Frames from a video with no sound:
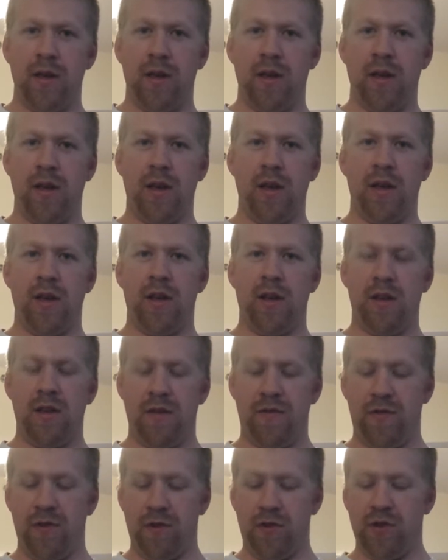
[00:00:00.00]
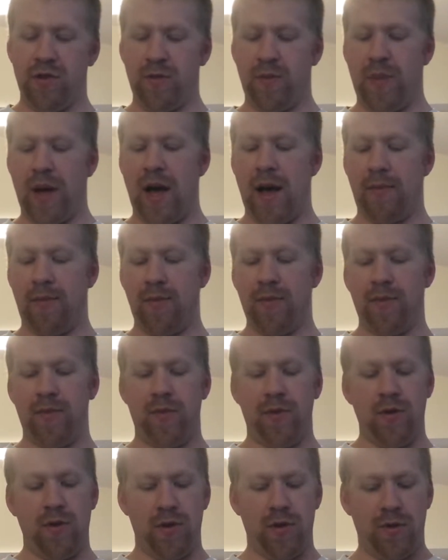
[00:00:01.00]
and if you just pop them
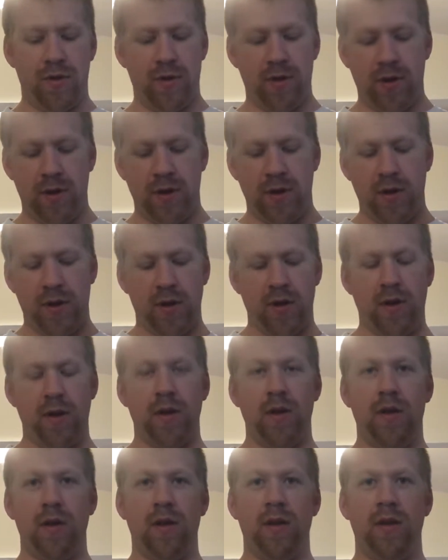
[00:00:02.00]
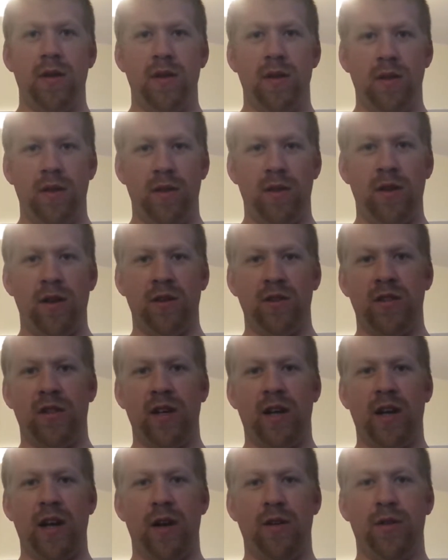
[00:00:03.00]
through, they'll
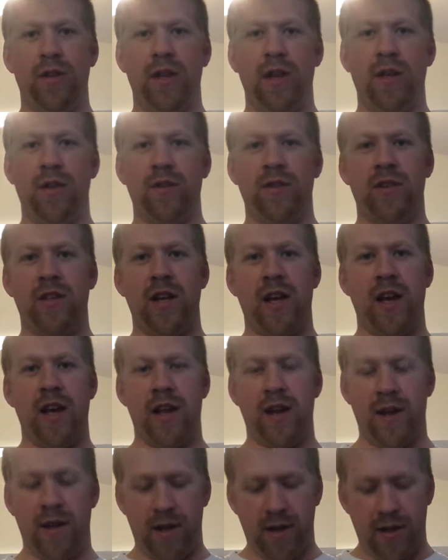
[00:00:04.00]
stick out the other side.